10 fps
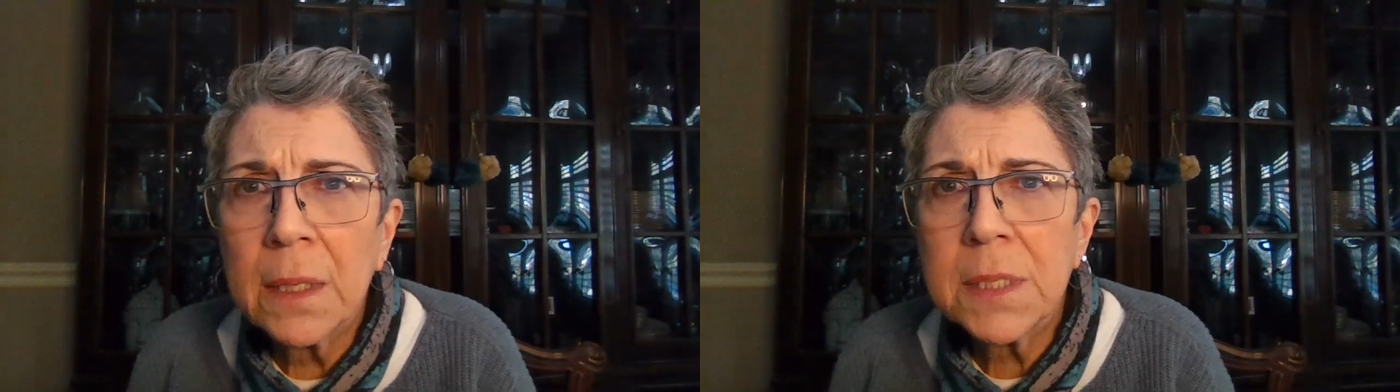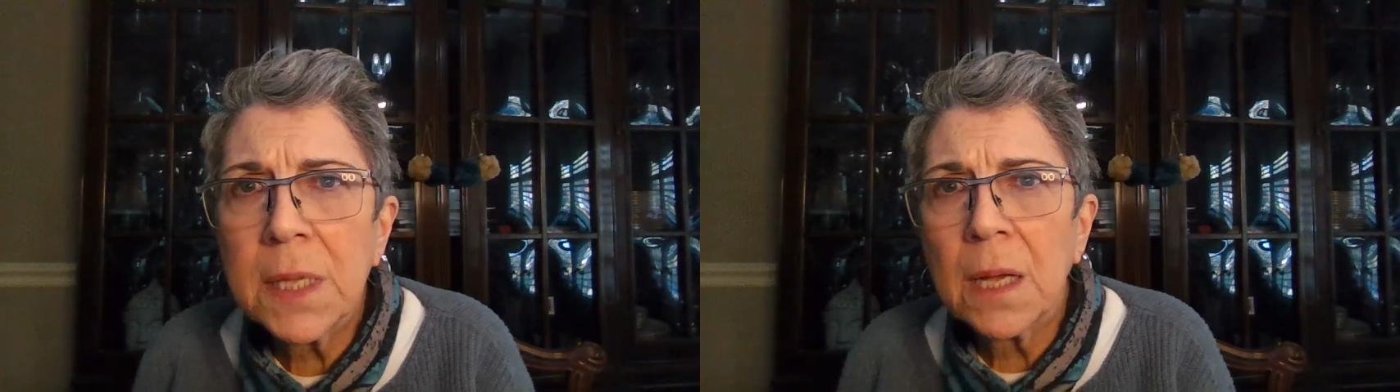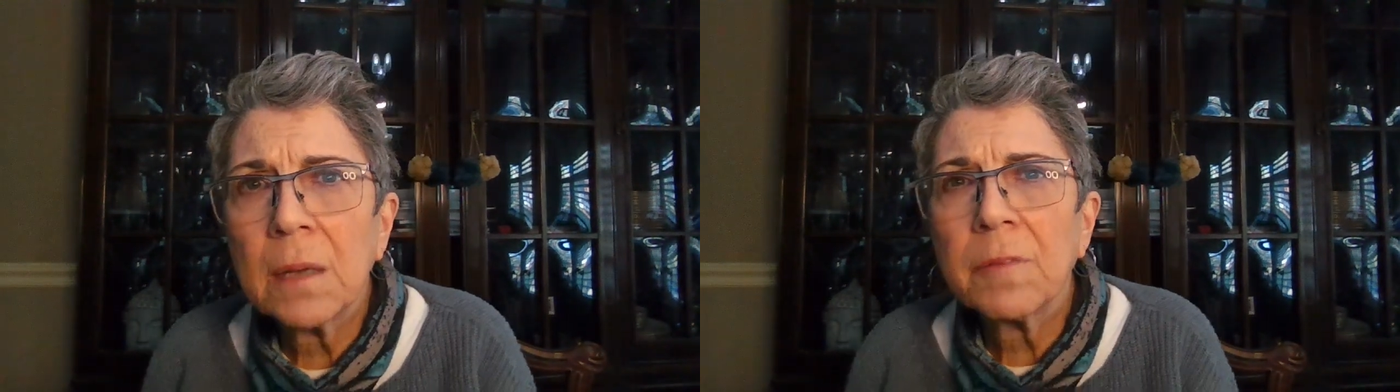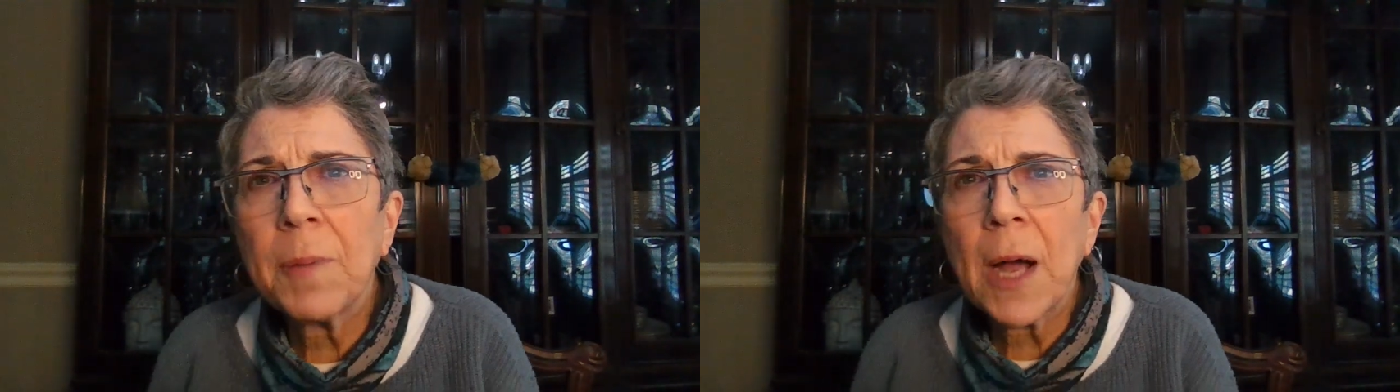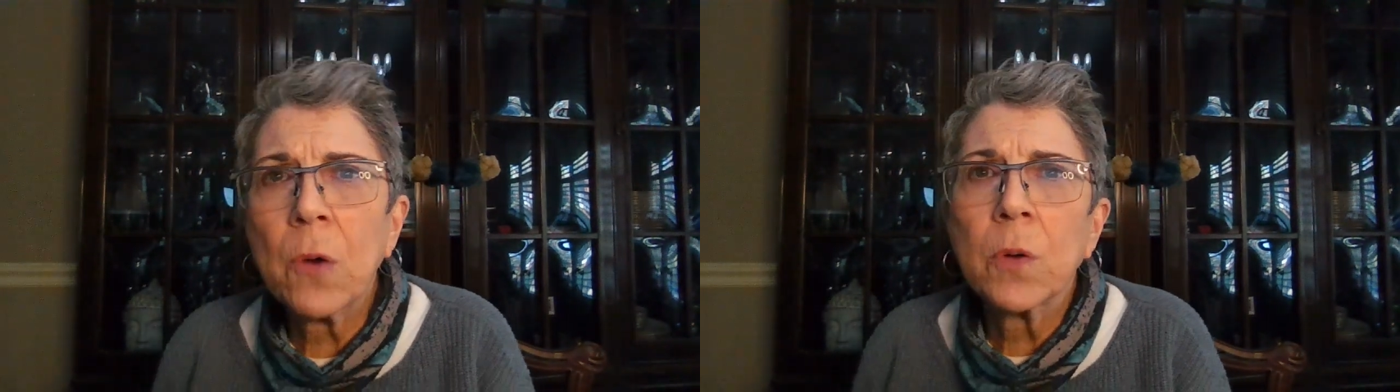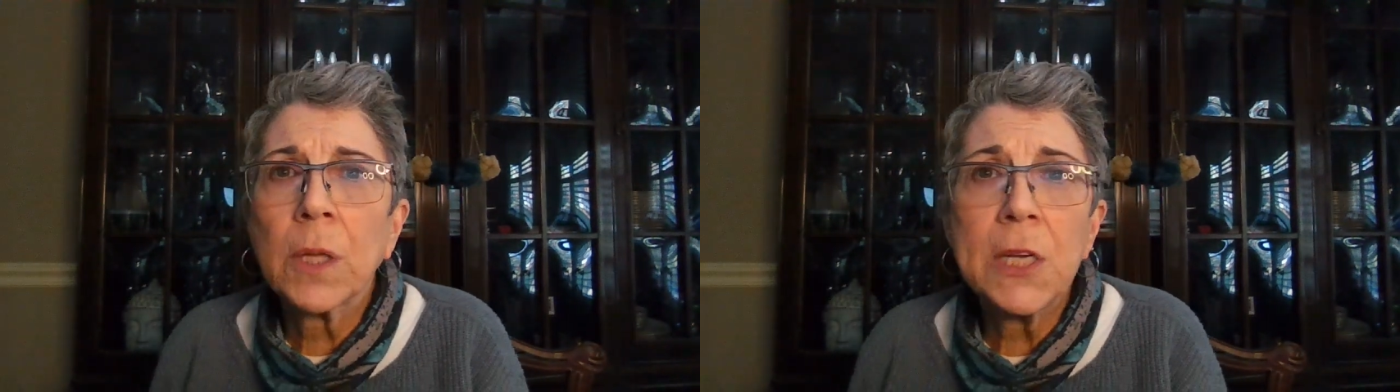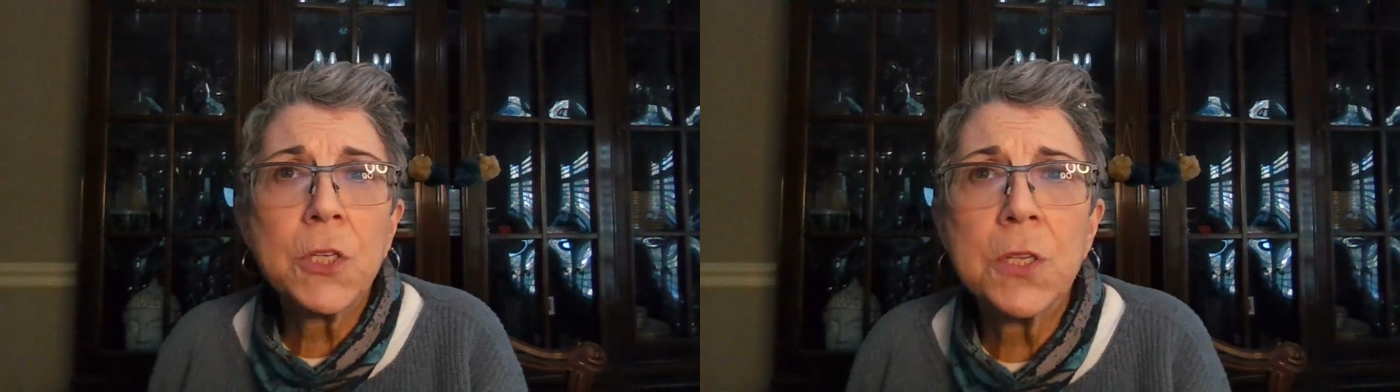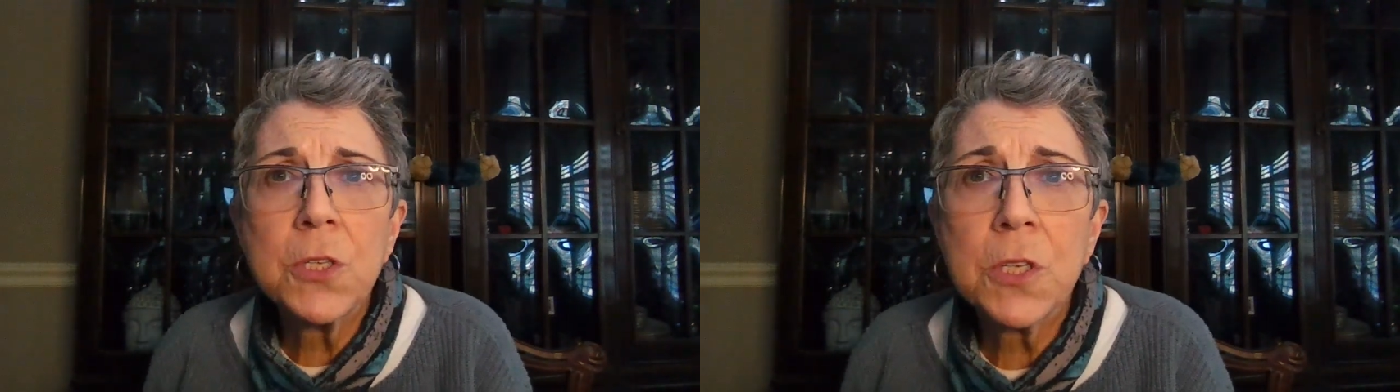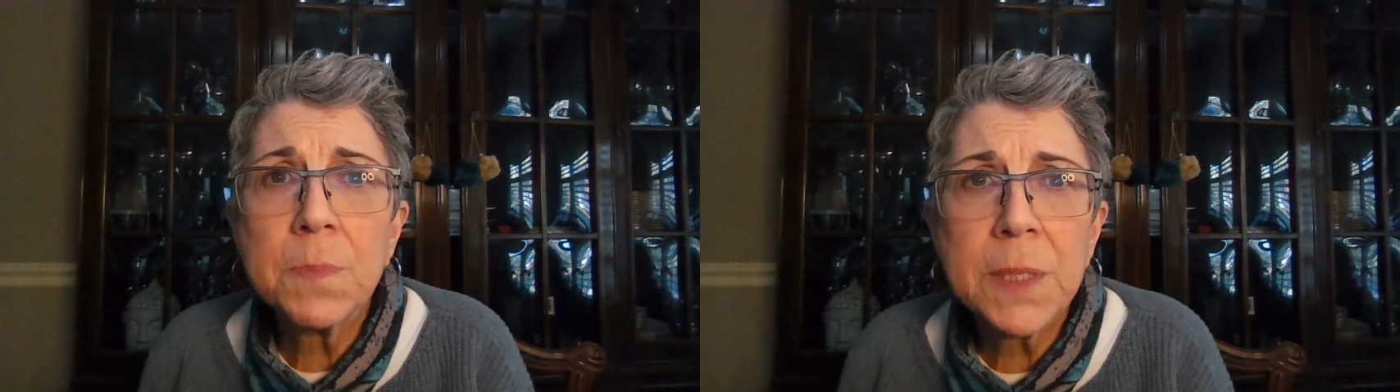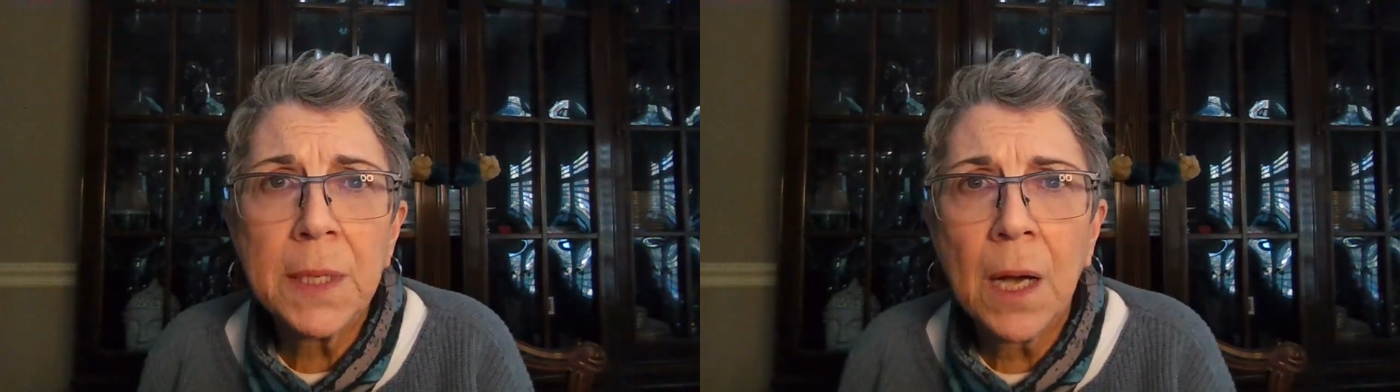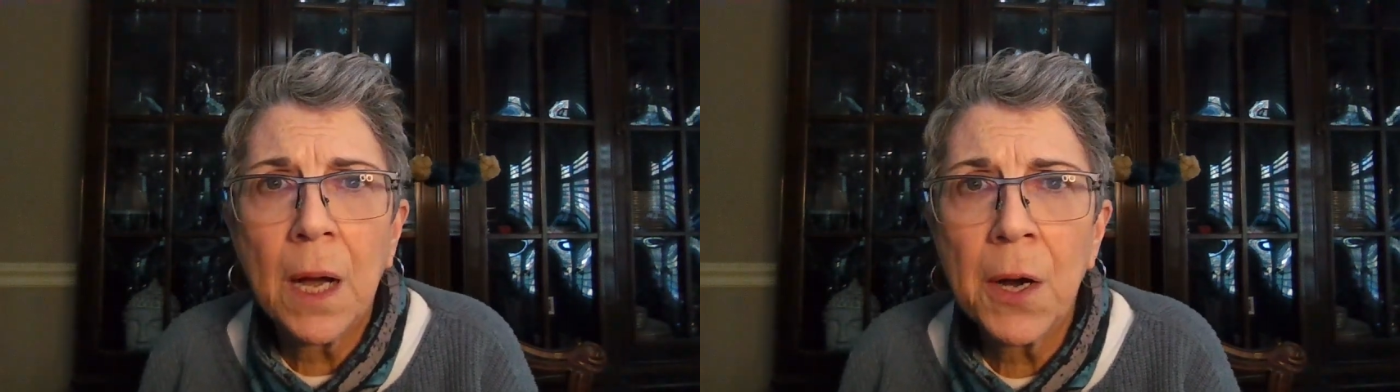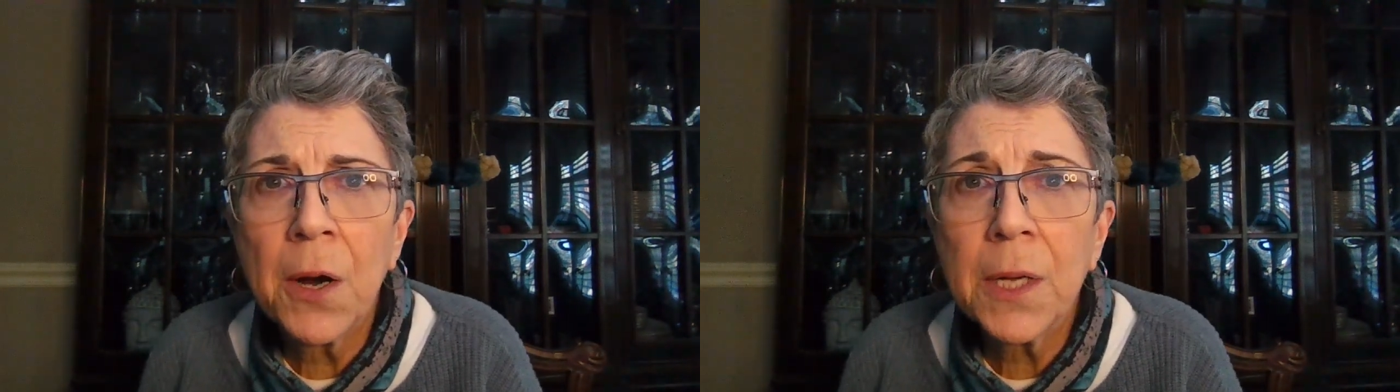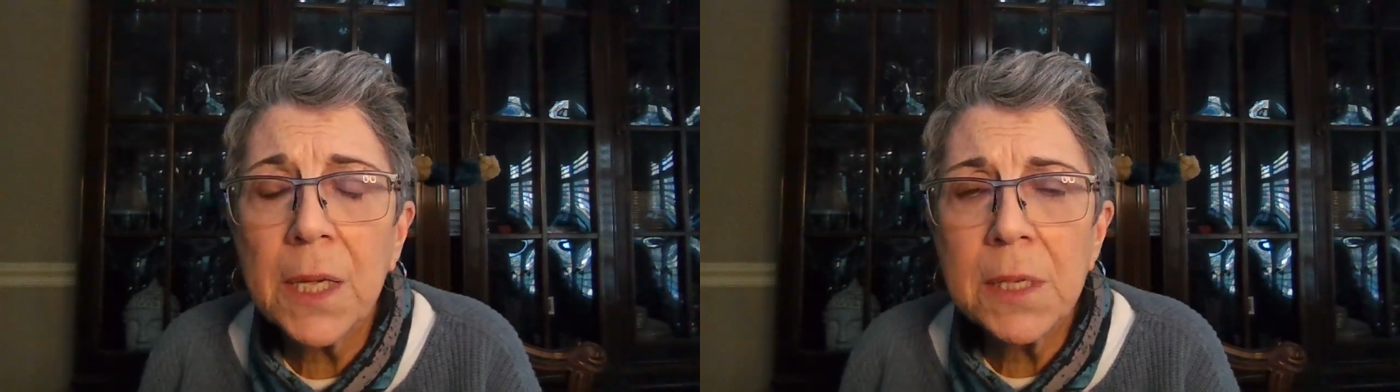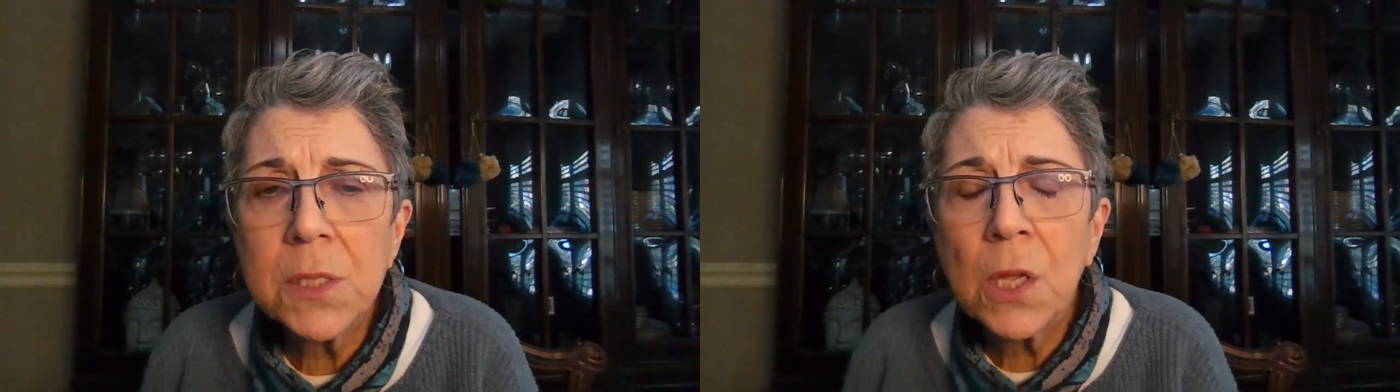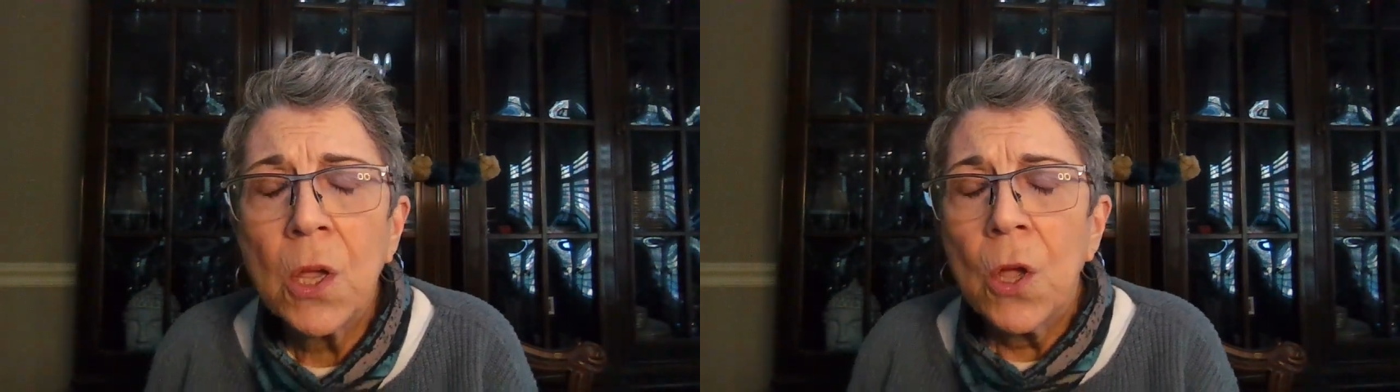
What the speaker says: a set of power relationships and hierarchies,